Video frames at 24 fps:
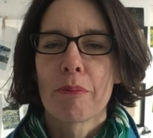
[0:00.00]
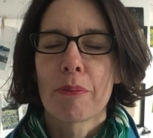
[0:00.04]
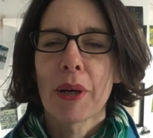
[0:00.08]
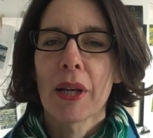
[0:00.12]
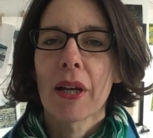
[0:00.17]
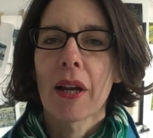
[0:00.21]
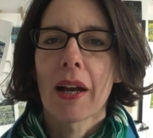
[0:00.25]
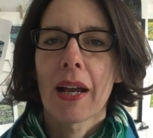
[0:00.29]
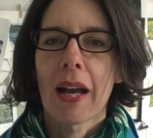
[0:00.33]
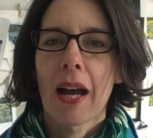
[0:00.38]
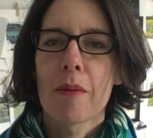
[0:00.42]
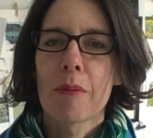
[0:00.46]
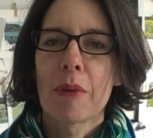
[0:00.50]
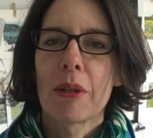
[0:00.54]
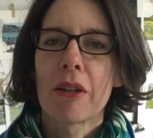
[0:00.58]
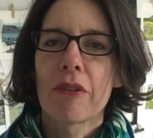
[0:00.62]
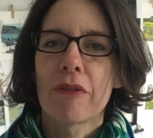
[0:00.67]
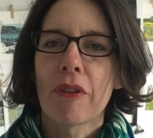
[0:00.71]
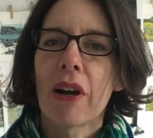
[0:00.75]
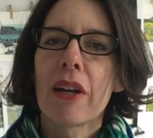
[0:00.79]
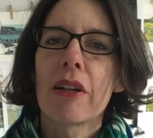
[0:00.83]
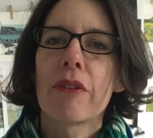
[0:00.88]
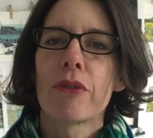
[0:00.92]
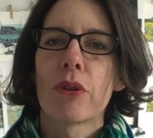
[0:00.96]
but I am in a
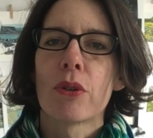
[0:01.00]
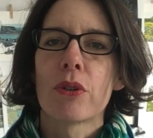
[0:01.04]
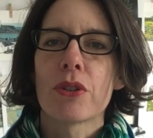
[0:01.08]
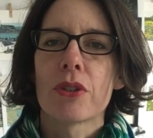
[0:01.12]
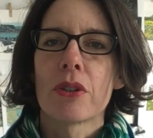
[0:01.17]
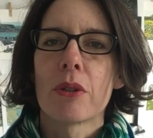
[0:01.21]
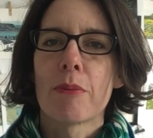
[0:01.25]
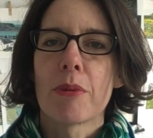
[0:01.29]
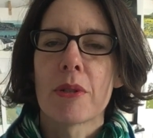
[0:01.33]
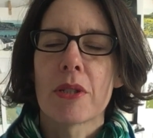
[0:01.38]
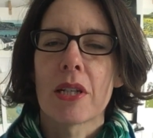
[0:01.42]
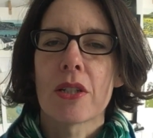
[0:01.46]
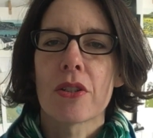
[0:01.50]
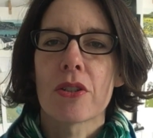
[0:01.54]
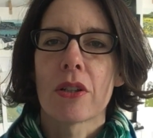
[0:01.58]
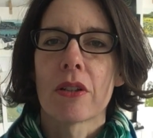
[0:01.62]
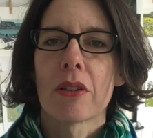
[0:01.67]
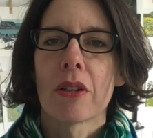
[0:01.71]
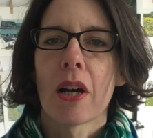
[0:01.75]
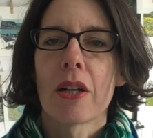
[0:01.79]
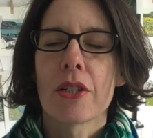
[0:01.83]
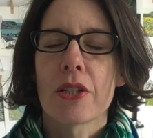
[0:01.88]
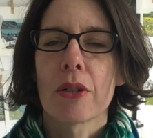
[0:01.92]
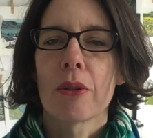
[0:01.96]
very fortunate position
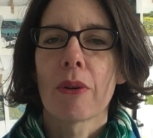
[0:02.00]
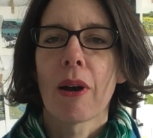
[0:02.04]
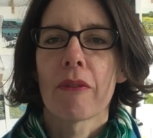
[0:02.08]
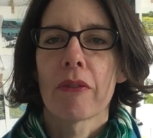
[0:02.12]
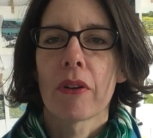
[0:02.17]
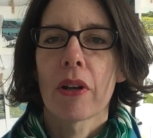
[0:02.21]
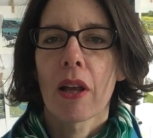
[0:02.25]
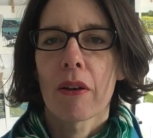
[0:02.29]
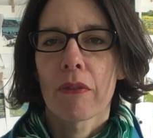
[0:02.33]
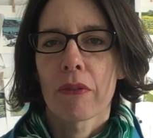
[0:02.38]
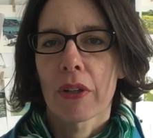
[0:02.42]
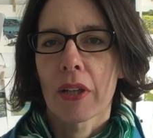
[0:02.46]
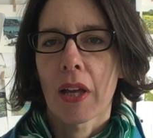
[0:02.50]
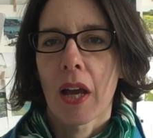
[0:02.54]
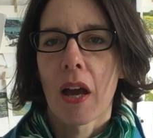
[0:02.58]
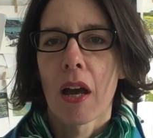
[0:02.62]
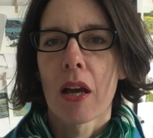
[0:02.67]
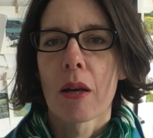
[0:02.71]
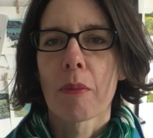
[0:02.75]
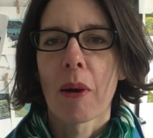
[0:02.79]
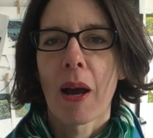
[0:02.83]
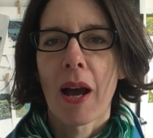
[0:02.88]
that I do have a lovely home.